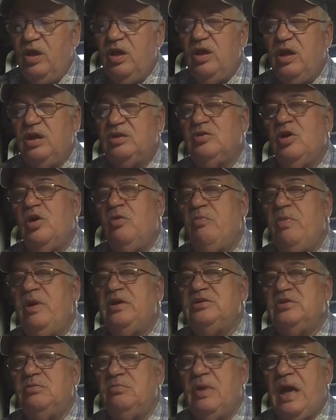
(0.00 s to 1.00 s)
there's going to be
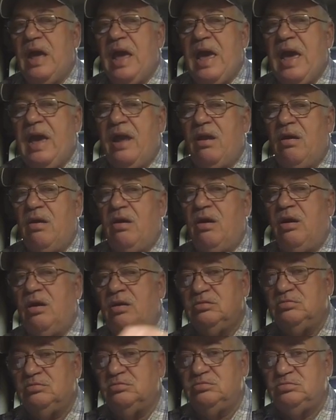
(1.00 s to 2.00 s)
some
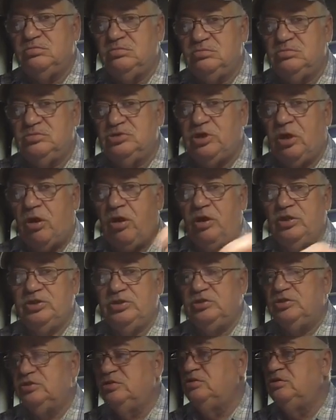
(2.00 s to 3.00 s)
add-on
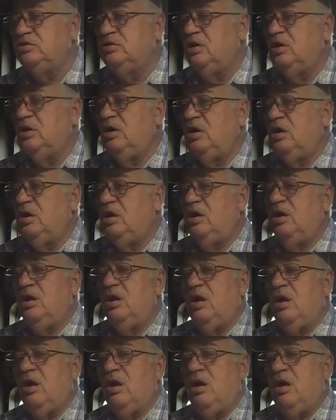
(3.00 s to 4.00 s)
charges
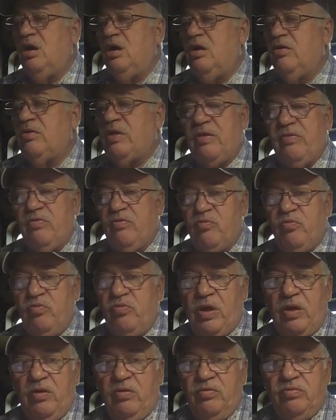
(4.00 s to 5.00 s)
that
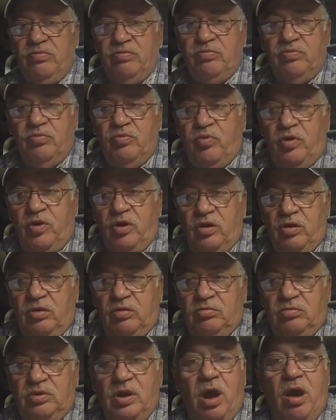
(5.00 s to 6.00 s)
they were
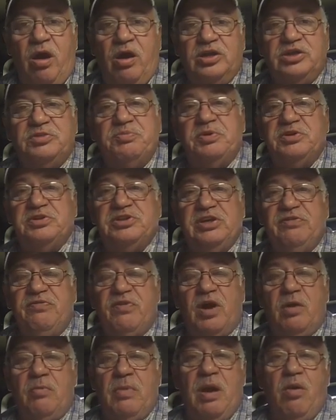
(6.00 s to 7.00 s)

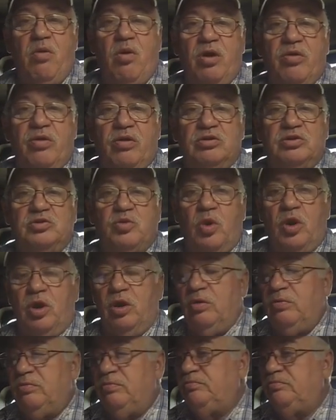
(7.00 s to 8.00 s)
non-specific about what those were.